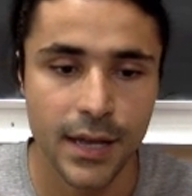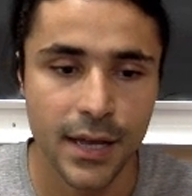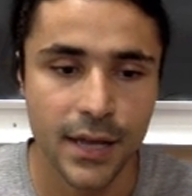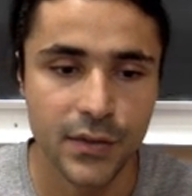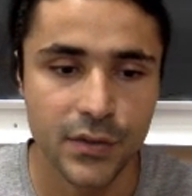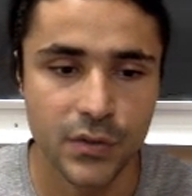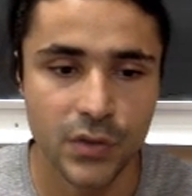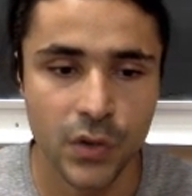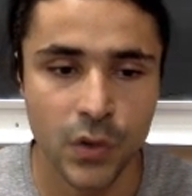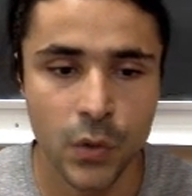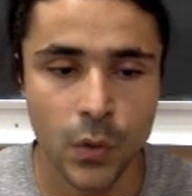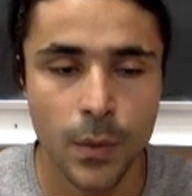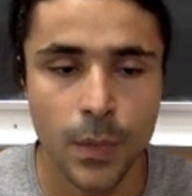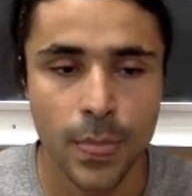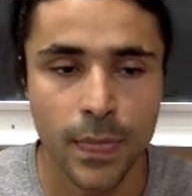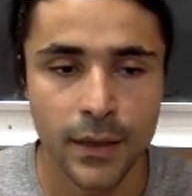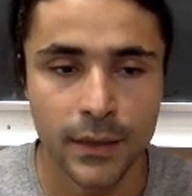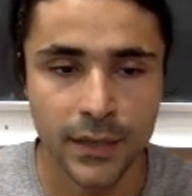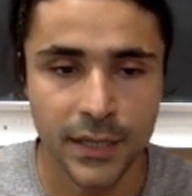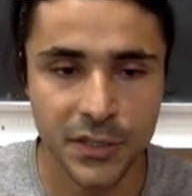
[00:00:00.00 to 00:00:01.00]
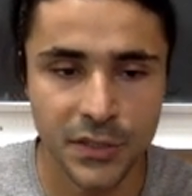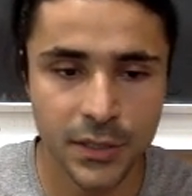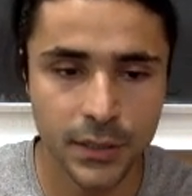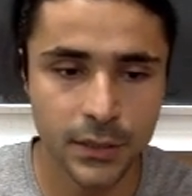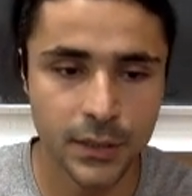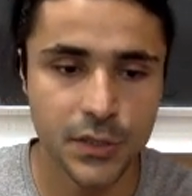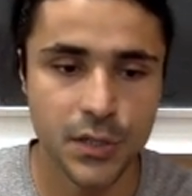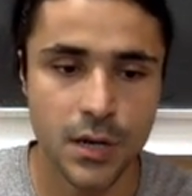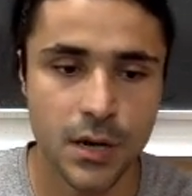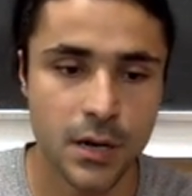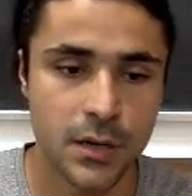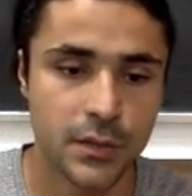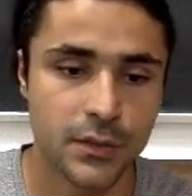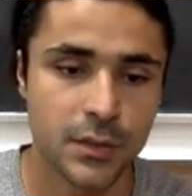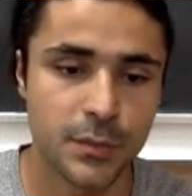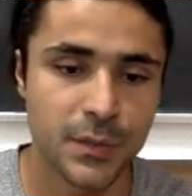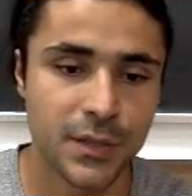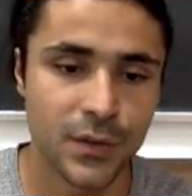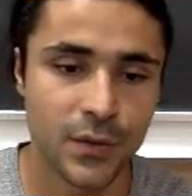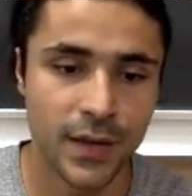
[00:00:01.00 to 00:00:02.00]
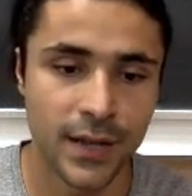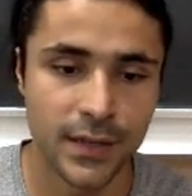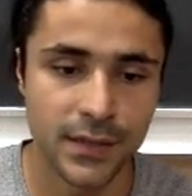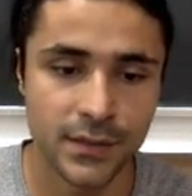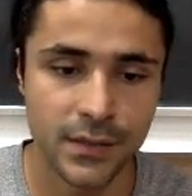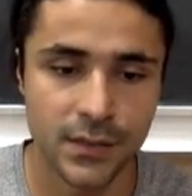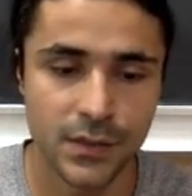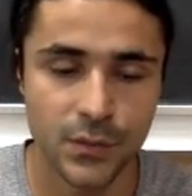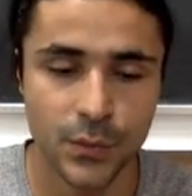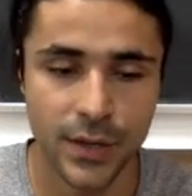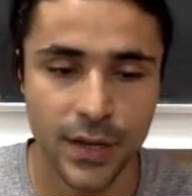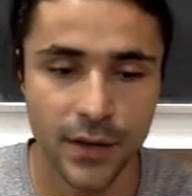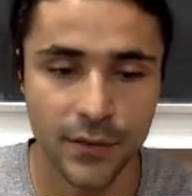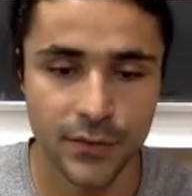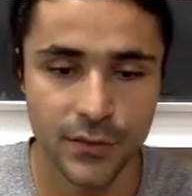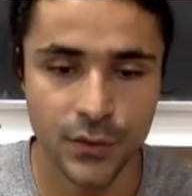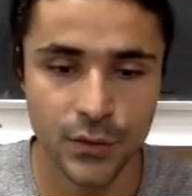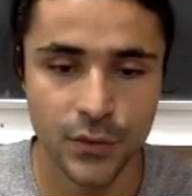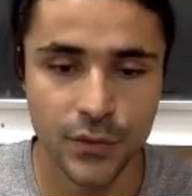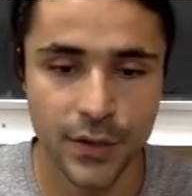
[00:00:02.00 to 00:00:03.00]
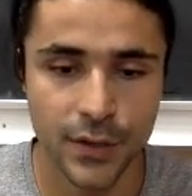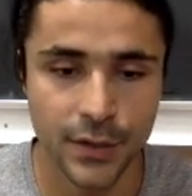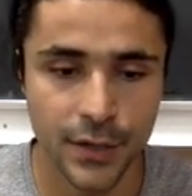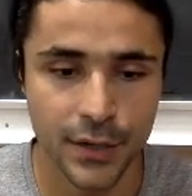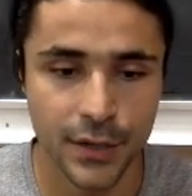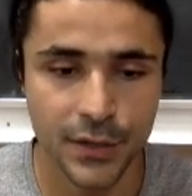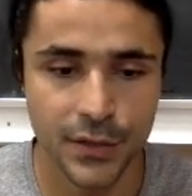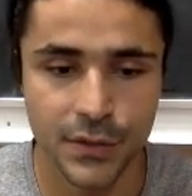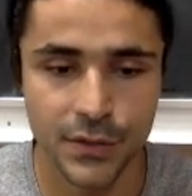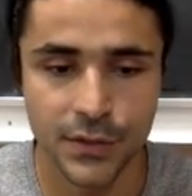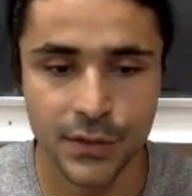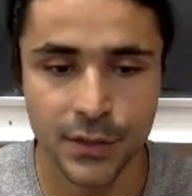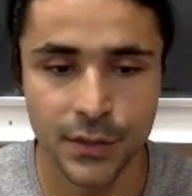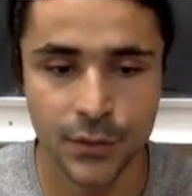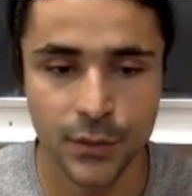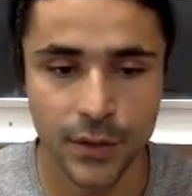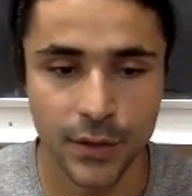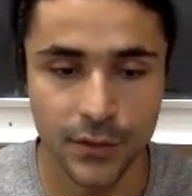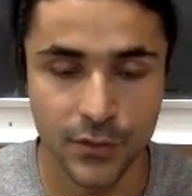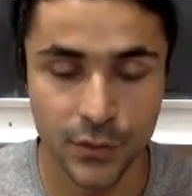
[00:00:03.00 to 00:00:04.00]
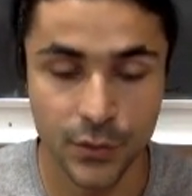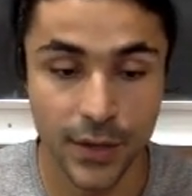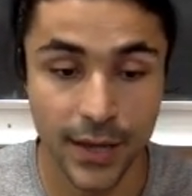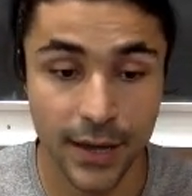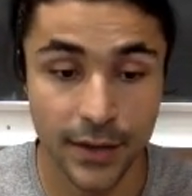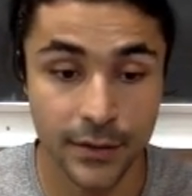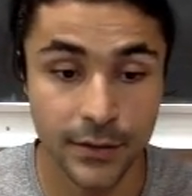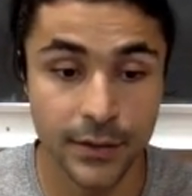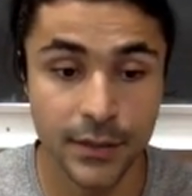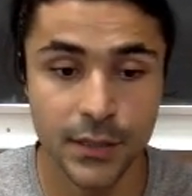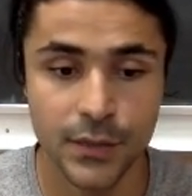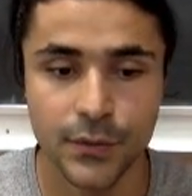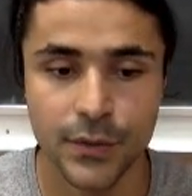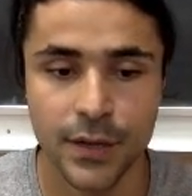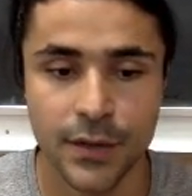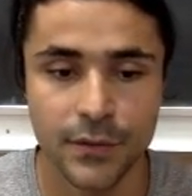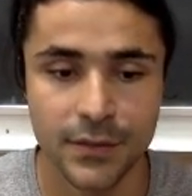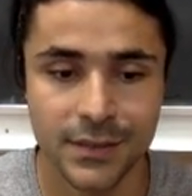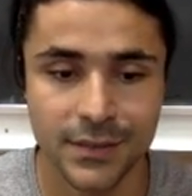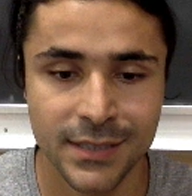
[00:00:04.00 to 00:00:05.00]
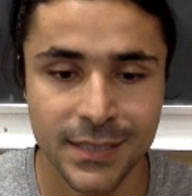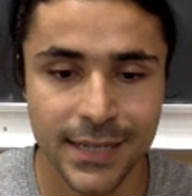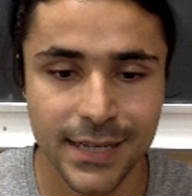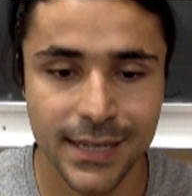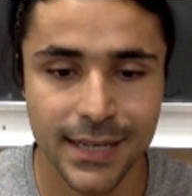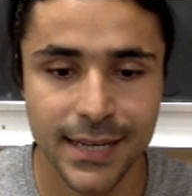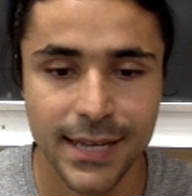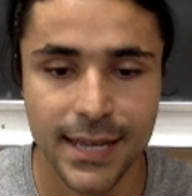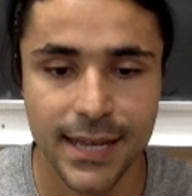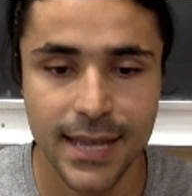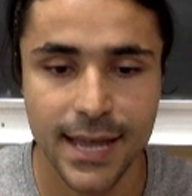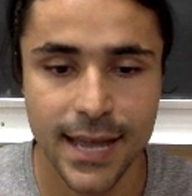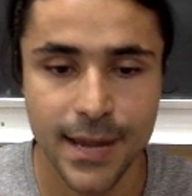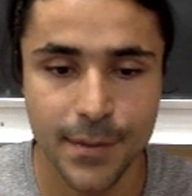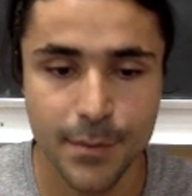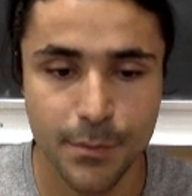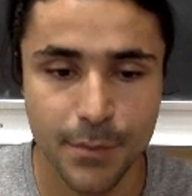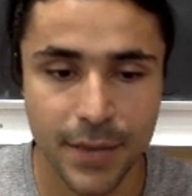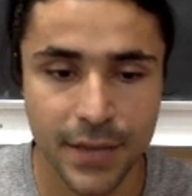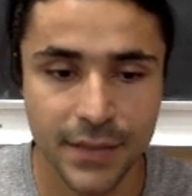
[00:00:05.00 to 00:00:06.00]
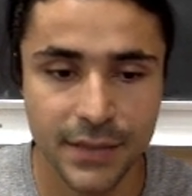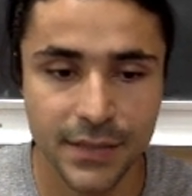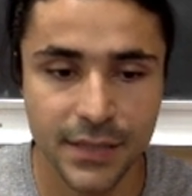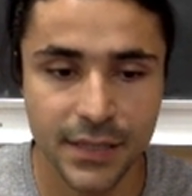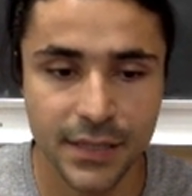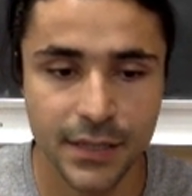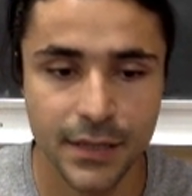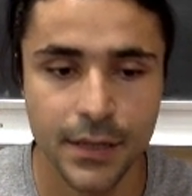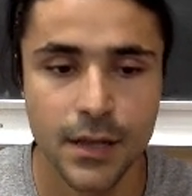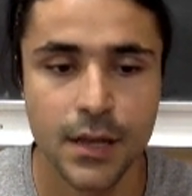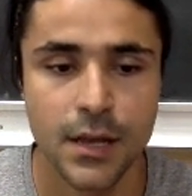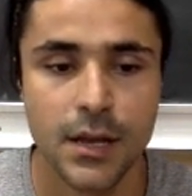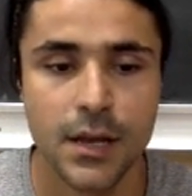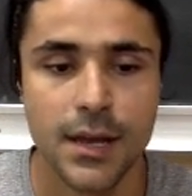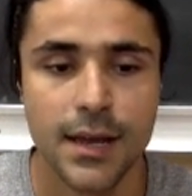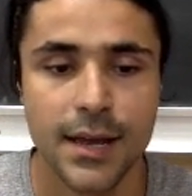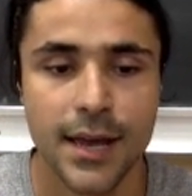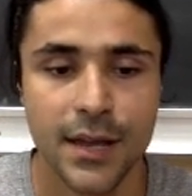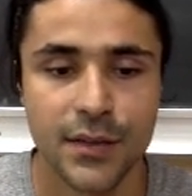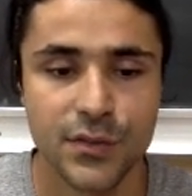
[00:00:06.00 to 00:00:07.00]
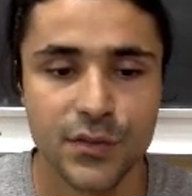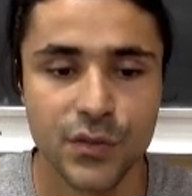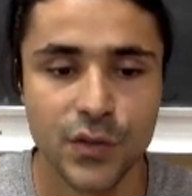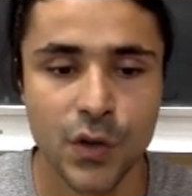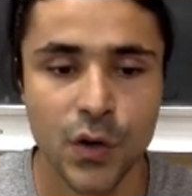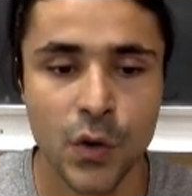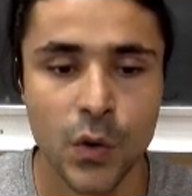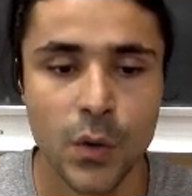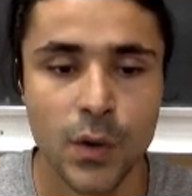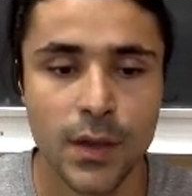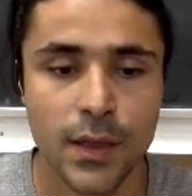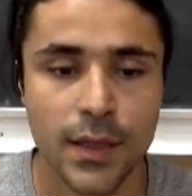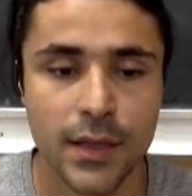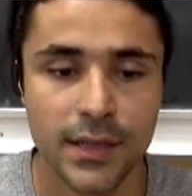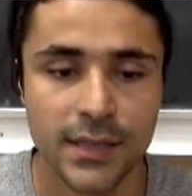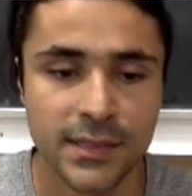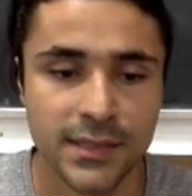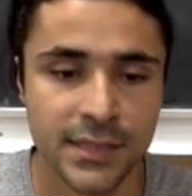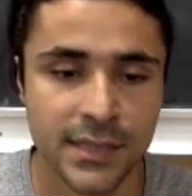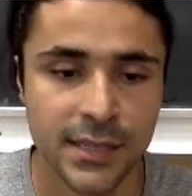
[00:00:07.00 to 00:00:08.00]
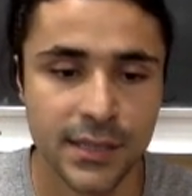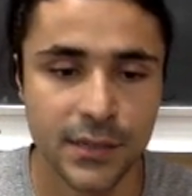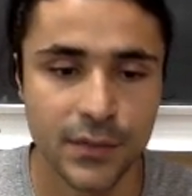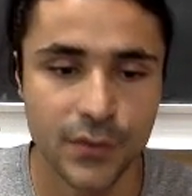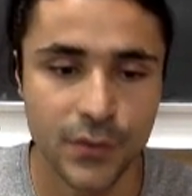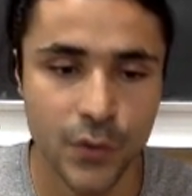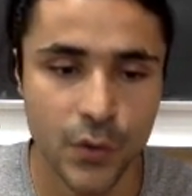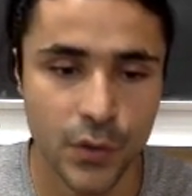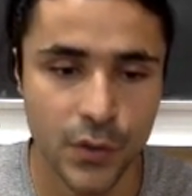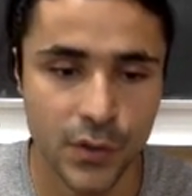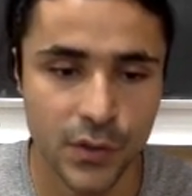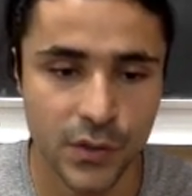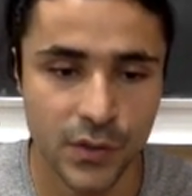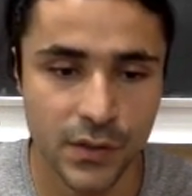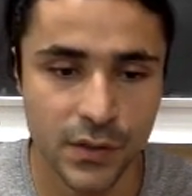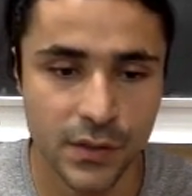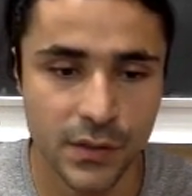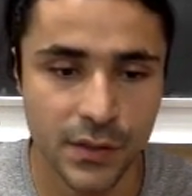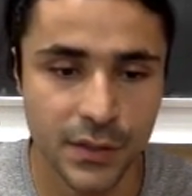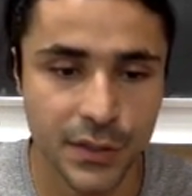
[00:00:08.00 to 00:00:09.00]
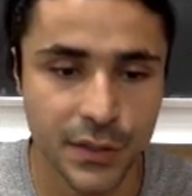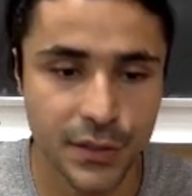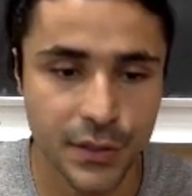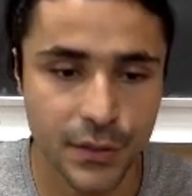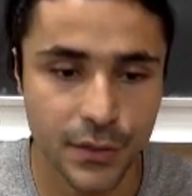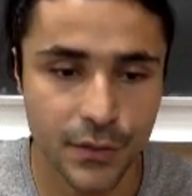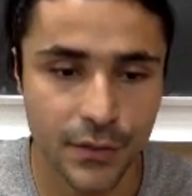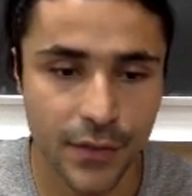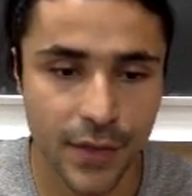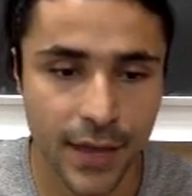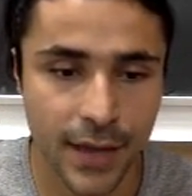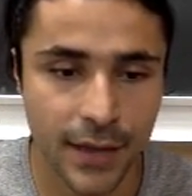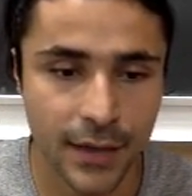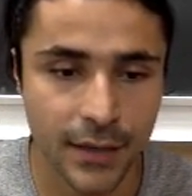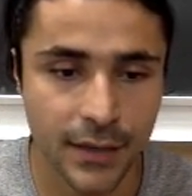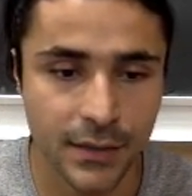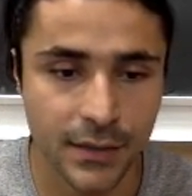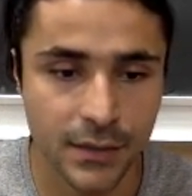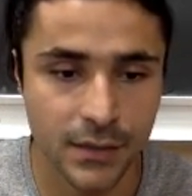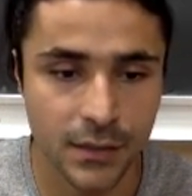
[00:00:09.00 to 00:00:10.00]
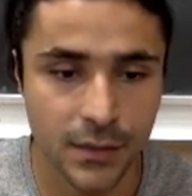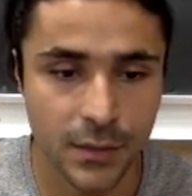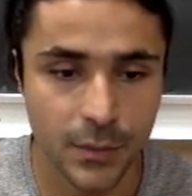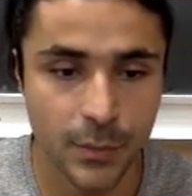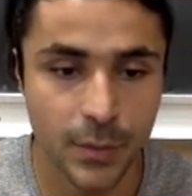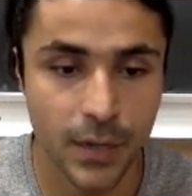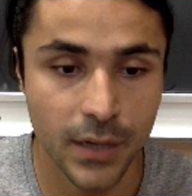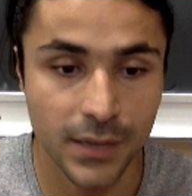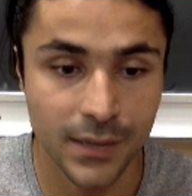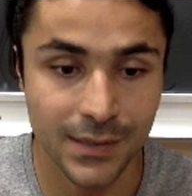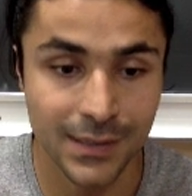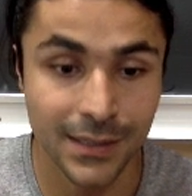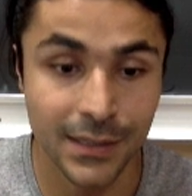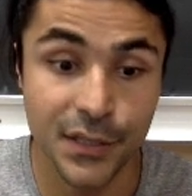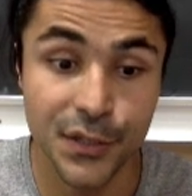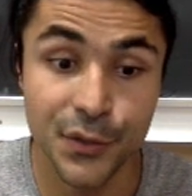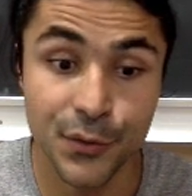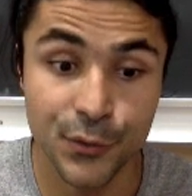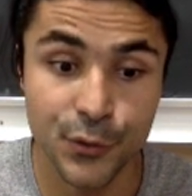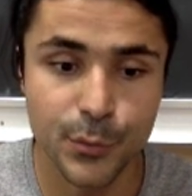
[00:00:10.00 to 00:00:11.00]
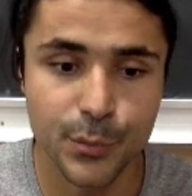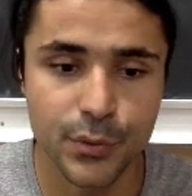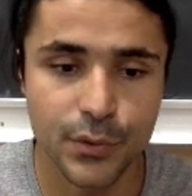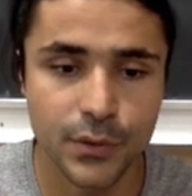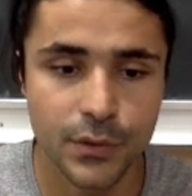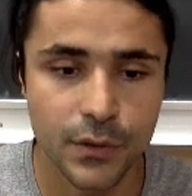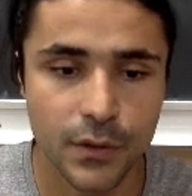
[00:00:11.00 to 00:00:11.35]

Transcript: and so electrically charged amino acids, we have two variations here. We have two categories. We have acidic and basic. And so acidic, of course, the signature of that is a carboxylic group,